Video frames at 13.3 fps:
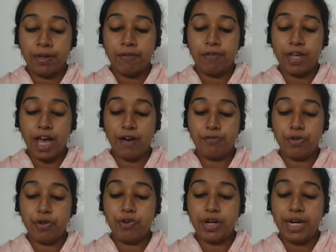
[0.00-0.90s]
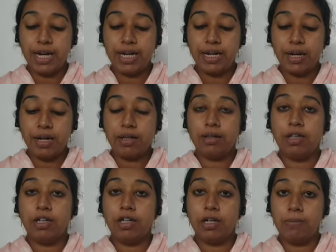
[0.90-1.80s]
We have to read
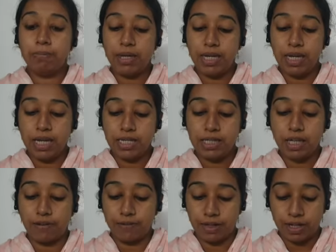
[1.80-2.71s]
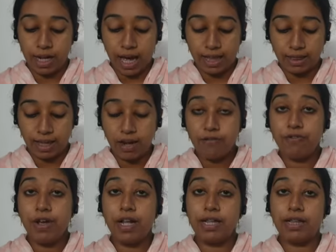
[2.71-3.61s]
the meanings given and then
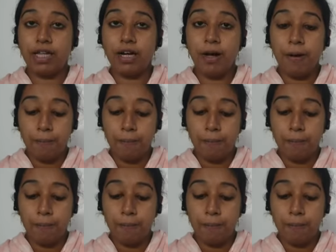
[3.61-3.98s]
fill in the